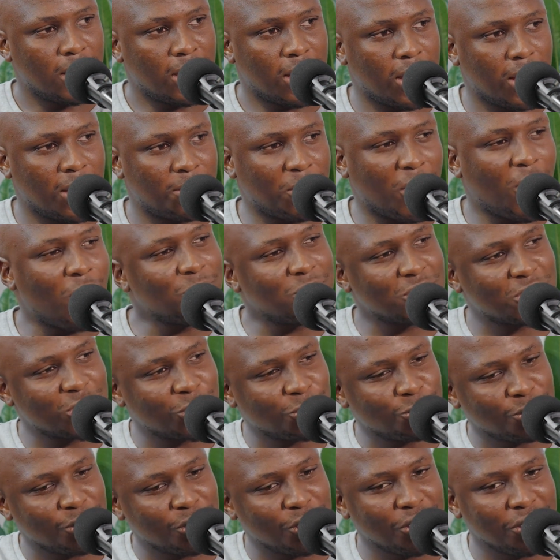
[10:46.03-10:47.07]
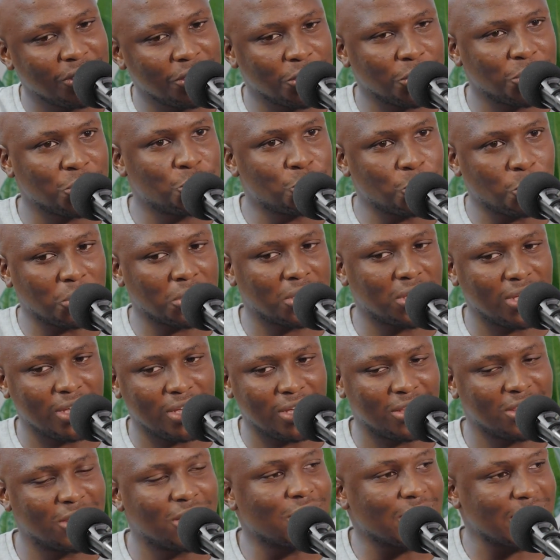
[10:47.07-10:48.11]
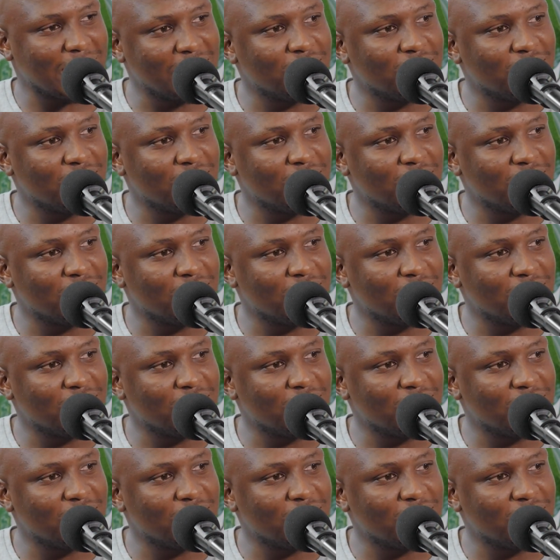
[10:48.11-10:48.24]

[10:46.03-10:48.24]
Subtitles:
how much are we talking in the